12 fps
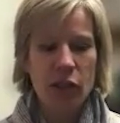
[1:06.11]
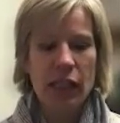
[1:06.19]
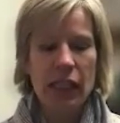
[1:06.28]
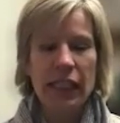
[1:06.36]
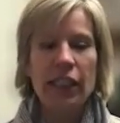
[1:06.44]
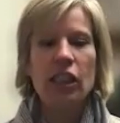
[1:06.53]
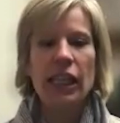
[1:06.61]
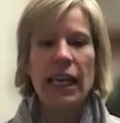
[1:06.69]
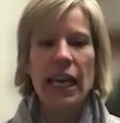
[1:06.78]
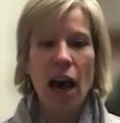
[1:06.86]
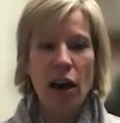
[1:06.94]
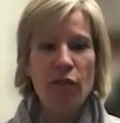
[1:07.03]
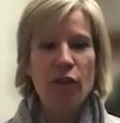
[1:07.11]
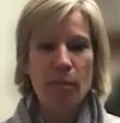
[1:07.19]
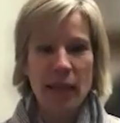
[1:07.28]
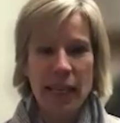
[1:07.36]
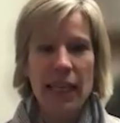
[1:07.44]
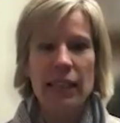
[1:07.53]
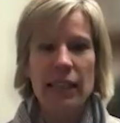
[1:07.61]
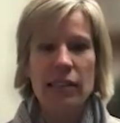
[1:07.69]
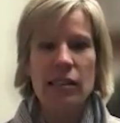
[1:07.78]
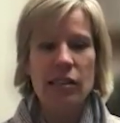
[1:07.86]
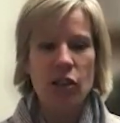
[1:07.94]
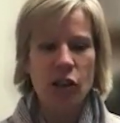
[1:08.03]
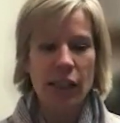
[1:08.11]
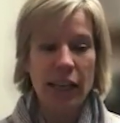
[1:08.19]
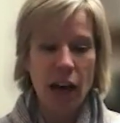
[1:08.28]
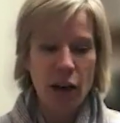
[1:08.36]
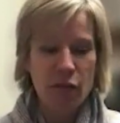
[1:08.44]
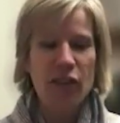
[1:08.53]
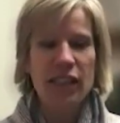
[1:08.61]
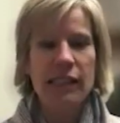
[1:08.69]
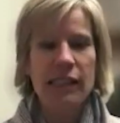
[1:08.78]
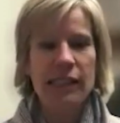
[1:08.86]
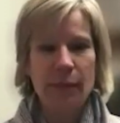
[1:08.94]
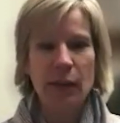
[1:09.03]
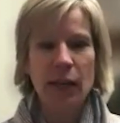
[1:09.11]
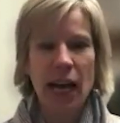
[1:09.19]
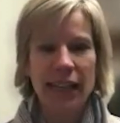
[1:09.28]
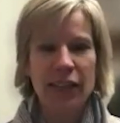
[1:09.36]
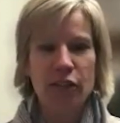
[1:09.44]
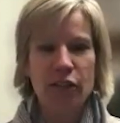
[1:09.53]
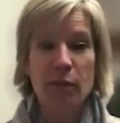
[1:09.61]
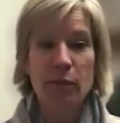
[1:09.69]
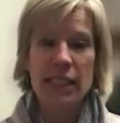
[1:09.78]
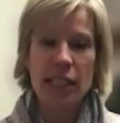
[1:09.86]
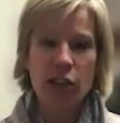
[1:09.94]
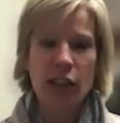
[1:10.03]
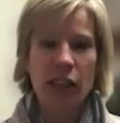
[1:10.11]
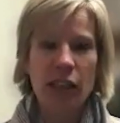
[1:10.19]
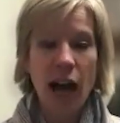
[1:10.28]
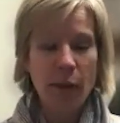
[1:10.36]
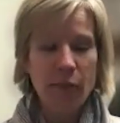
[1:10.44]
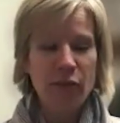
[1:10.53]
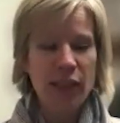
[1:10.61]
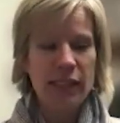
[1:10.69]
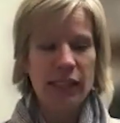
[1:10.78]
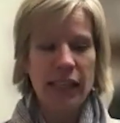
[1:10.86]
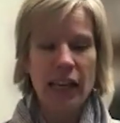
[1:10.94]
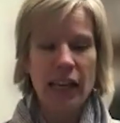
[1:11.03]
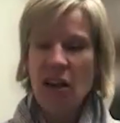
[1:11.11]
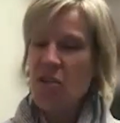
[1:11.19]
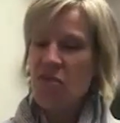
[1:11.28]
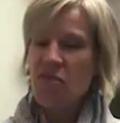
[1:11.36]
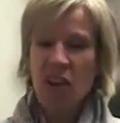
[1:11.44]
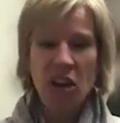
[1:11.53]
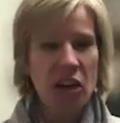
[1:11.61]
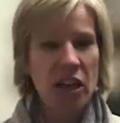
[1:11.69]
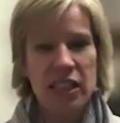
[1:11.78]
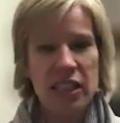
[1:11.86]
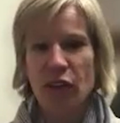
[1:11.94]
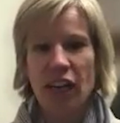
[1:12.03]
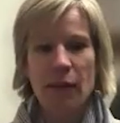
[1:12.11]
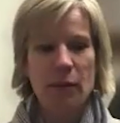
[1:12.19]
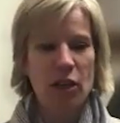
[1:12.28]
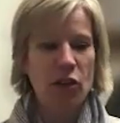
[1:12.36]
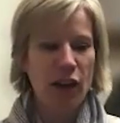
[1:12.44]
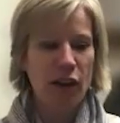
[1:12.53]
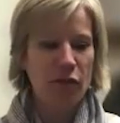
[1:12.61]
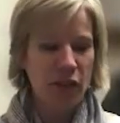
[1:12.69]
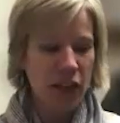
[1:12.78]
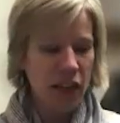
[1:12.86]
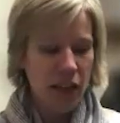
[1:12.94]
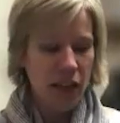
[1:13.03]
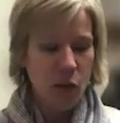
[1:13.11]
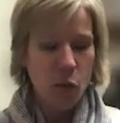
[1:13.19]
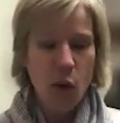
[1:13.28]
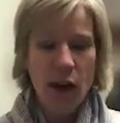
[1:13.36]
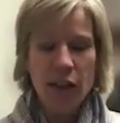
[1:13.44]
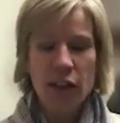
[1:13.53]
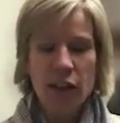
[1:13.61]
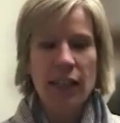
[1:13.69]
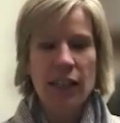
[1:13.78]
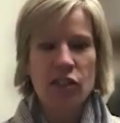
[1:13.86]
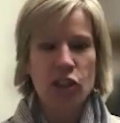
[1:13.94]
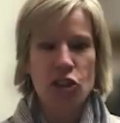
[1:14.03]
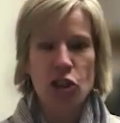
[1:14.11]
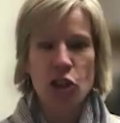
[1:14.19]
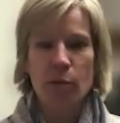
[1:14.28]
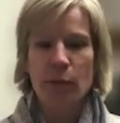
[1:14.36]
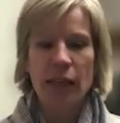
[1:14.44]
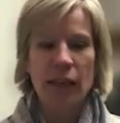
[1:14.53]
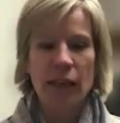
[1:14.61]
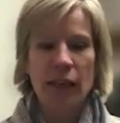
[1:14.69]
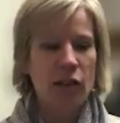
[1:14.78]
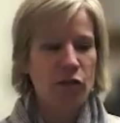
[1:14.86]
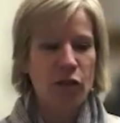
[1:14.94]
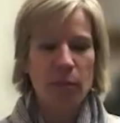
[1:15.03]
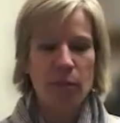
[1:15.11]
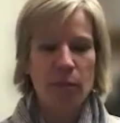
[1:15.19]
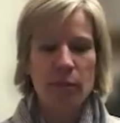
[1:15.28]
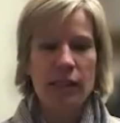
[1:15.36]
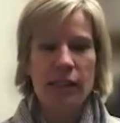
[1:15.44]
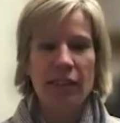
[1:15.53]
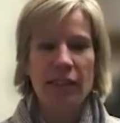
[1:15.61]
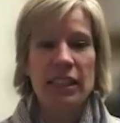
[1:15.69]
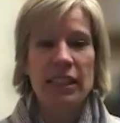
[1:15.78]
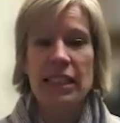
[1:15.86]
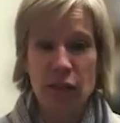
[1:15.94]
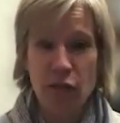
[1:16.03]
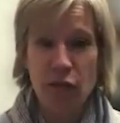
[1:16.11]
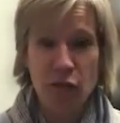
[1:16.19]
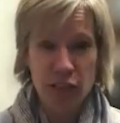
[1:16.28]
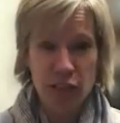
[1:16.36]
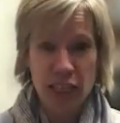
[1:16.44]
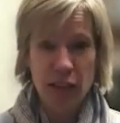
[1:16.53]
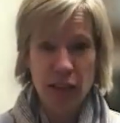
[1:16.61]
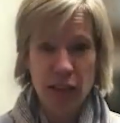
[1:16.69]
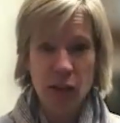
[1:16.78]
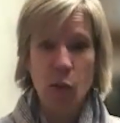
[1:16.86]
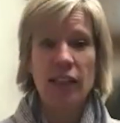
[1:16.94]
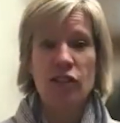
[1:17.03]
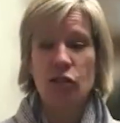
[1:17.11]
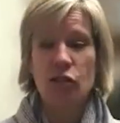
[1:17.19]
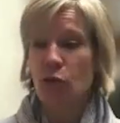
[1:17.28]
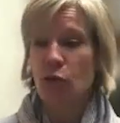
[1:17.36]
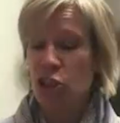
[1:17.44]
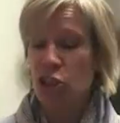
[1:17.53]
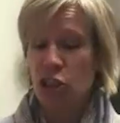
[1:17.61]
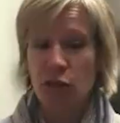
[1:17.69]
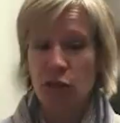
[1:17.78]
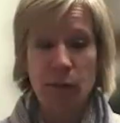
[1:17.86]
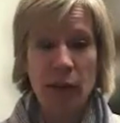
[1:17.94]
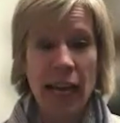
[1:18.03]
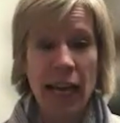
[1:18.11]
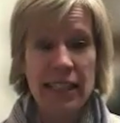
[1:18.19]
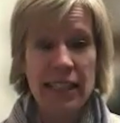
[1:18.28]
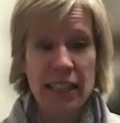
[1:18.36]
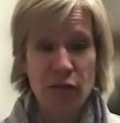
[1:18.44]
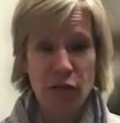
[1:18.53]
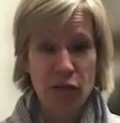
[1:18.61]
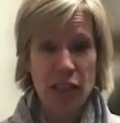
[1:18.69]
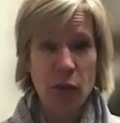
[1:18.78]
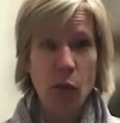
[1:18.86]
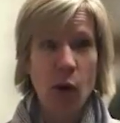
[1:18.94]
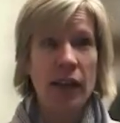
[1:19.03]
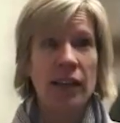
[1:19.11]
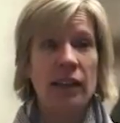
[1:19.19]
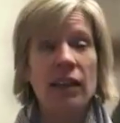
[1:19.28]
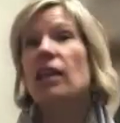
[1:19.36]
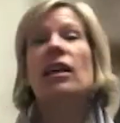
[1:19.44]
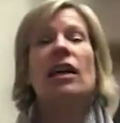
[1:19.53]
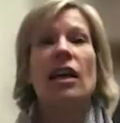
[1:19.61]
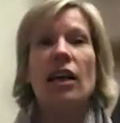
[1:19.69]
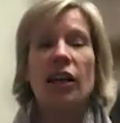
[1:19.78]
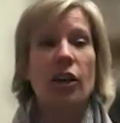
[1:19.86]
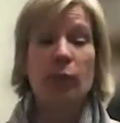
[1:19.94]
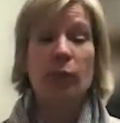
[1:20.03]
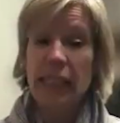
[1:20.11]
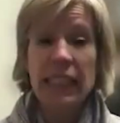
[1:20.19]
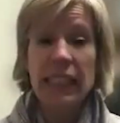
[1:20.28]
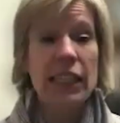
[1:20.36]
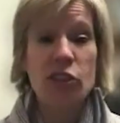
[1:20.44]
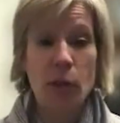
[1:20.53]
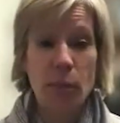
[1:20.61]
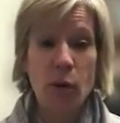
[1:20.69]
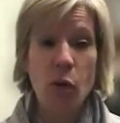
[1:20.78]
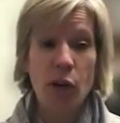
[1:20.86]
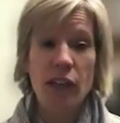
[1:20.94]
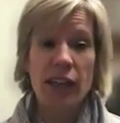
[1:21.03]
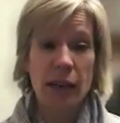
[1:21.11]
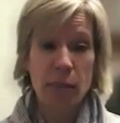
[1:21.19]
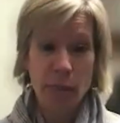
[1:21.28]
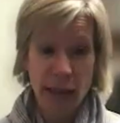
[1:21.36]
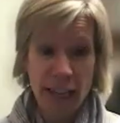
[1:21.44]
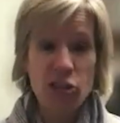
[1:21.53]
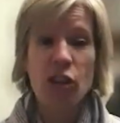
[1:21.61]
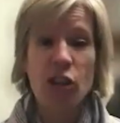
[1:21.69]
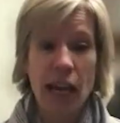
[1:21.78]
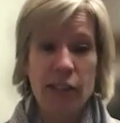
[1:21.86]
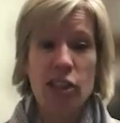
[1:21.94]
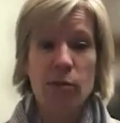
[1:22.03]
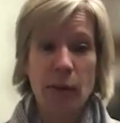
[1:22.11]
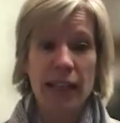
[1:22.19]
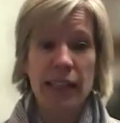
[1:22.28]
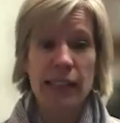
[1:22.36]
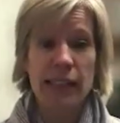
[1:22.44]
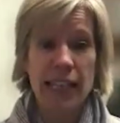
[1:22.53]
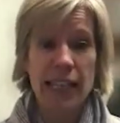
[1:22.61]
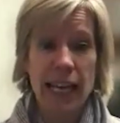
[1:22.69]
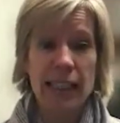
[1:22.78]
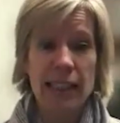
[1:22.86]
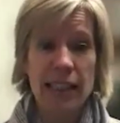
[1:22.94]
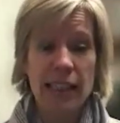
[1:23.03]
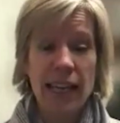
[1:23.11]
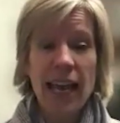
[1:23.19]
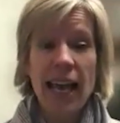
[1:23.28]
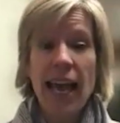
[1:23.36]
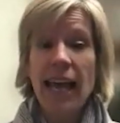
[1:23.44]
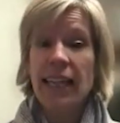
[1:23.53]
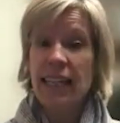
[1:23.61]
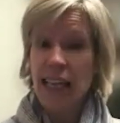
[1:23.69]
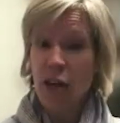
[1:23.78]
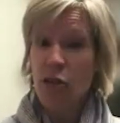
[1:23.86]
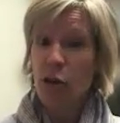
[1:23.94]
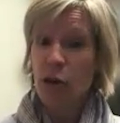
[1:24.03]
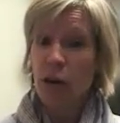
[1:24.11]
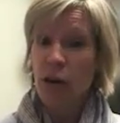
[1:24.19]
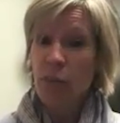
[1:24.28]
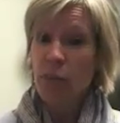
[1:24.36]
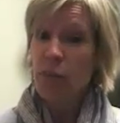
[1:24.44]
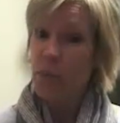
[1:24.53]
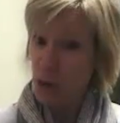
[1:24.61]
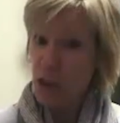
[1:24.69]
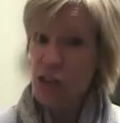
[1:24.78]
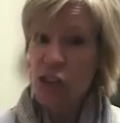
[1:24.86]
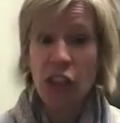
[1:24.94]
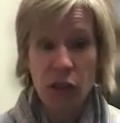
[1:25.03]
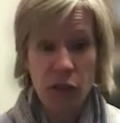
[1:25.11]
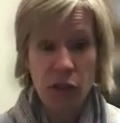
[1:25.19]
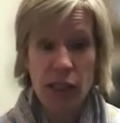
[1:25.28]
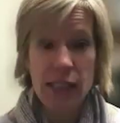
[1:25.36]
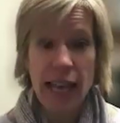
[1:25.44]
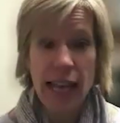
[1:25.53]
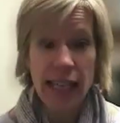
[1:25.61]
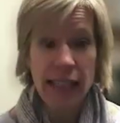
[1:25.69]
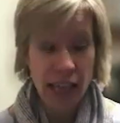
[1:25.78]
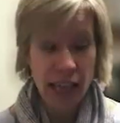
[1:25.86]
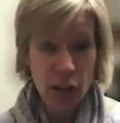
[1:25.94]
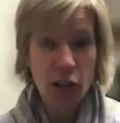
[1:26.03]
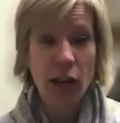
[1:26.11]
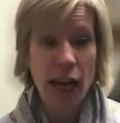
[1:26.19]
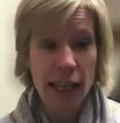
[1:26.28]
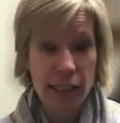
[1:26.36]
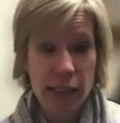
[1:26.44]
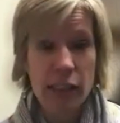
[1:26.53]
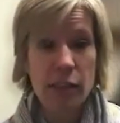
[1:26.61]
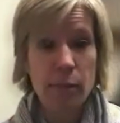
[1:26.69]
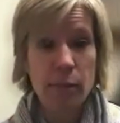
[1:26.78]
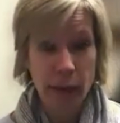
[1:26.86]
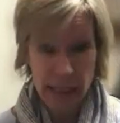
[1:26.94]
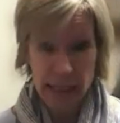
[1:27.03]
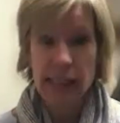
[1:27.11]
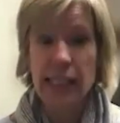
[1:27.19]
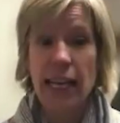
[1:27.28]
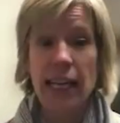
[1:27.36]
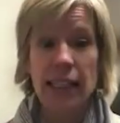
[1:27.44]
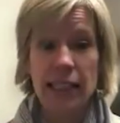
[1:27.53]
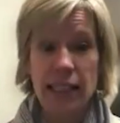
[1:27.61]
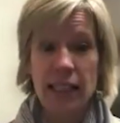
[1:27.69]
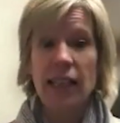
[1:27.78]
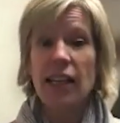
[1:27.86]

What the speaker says: clearly of a piece, like of the same kind of material, obviously very different. I mean, you have one is a German from 1750 and one is a Russian from 1950, one completely supported and patronized by the state, and the other persecuted and terrorized by the state.